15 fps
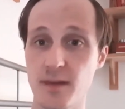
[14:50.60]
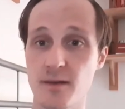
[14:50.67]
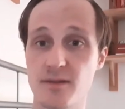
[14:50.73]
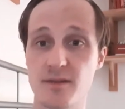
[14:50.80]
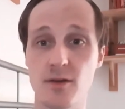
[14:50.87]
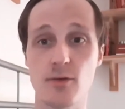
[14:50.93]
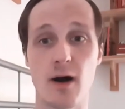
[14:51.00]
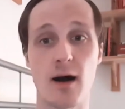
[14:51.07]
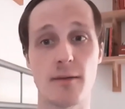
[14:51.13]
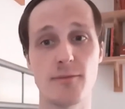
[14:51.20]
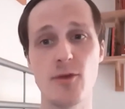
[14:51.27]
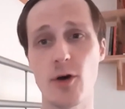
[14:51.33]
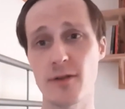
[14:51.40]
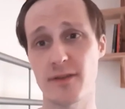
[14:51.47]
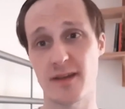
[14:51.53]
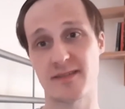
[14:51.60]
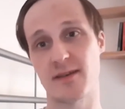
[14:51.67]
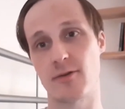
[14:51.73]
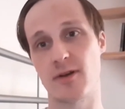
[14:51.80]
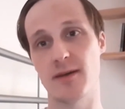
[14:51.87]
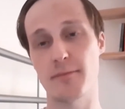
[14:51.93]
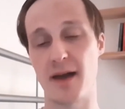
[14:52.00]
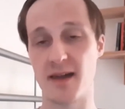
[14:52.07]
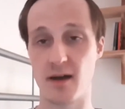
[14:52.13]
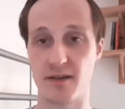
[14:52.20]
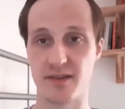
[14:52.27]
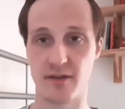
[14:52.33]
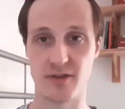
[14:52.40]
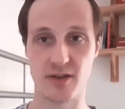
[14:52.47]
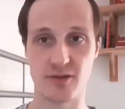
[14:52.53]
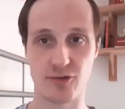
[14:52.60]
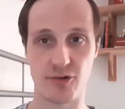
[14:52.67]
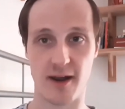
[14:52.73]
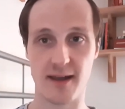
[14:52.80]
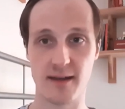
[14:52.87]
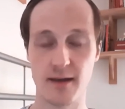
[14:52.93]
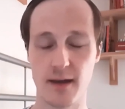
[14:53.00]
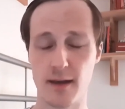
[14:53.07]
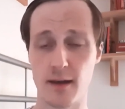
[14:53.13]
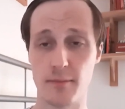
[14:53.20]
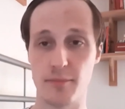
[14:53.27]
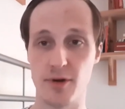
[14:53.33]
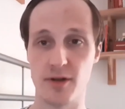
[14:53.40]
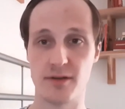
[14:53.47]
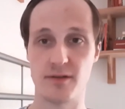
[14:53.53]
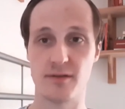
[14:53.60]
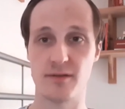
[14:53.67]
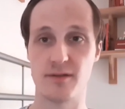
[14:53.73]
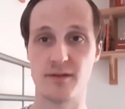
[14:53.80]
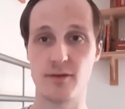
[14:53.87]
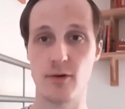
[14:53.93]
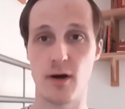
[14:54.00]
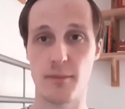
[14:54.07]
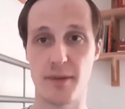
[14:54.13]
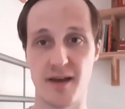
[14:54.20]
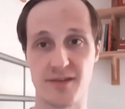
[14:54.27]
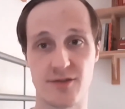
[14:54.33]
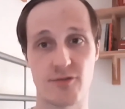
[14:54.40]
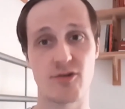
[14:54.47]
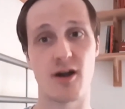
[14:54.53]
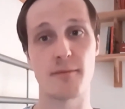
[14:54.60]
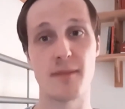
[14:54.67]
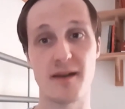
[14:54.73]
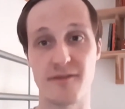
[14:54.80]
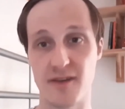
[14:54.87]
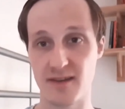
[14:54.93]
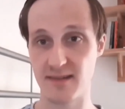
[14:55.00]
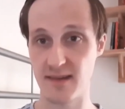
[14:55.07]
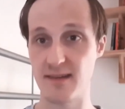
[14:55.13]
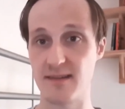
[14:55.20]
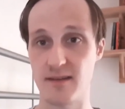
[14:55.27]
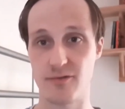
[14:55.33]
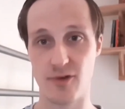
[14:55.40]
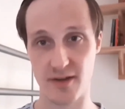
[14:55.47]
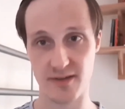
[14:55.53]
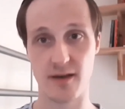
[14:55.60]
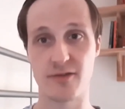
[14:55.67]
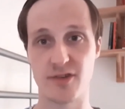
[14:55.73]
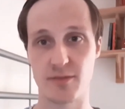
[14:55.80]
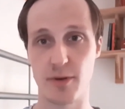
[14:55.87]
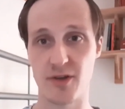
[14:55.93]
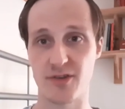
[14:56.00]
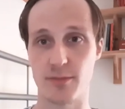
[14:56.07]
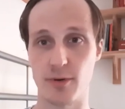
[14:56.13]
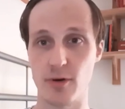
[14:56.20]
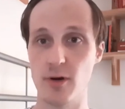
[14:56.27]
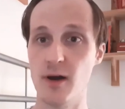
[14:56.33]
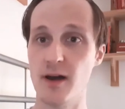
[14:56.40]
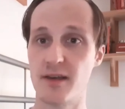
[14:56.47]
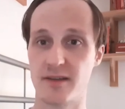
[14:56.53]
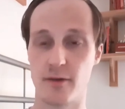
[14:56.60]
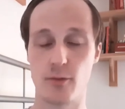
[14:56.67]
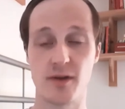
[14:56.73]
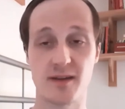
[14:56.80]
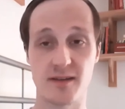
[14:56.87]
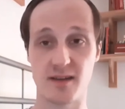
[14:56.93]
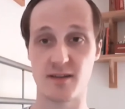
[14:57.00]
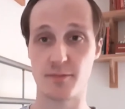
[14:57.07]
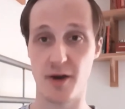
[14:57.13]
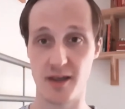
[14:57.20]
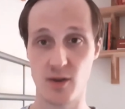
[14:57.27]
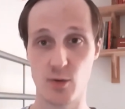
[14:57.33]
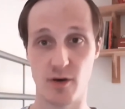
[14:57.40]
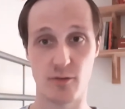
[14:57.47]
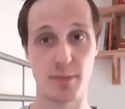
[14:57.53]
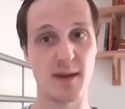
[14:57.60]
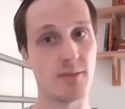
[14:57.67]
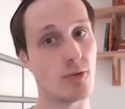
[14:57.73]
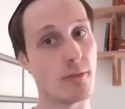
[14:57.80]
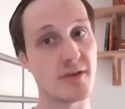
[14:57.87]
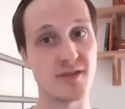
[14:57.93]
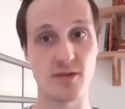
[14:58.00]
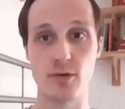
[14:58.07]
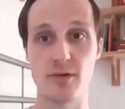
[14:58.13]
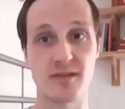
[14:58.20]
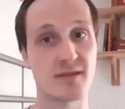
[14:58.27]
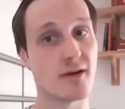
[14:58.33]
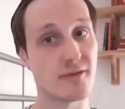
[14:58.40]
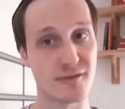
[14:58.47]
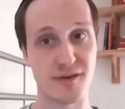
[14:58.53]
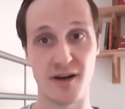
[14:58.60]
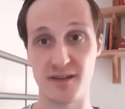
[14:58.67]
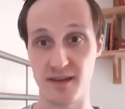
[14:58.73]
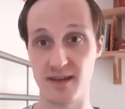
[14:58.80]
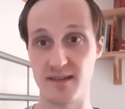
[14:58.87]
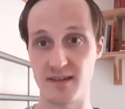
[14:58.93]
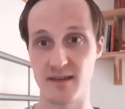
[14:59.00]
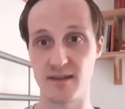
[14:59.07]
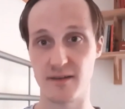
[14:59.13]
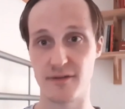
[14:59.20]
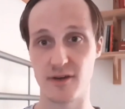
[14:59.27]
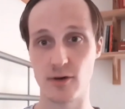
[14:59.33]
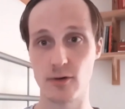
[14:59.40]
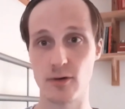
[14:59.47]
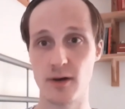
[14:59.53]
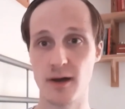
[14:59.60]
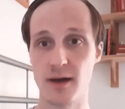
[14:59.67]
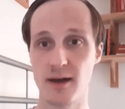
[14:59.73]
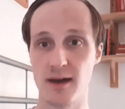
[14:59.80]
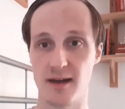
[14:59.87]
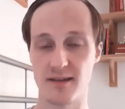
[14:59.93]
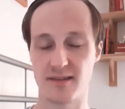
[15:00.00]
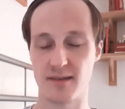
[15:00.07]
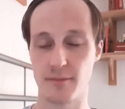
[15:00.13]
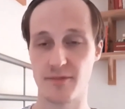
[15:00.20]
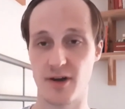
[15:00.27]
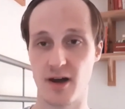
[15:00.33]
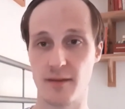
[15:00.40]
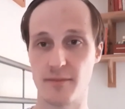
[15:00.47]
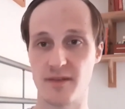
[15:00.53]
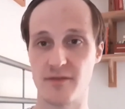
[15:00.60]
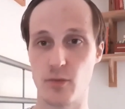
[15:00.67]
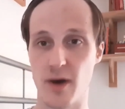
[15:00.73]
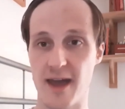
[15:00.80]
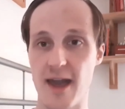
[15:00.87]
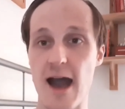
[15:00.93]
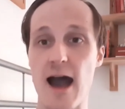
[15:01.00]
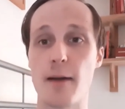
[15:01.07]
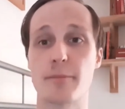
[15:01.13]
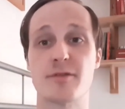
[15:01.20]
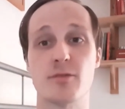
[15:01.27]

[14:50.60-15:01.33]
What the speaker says: do not necessarily make ourselves integrate, but do our best to try and make things as easy for ourselves as possible so that we can explain to other people what we do and don't find easy and difficult. And sometimes the way apps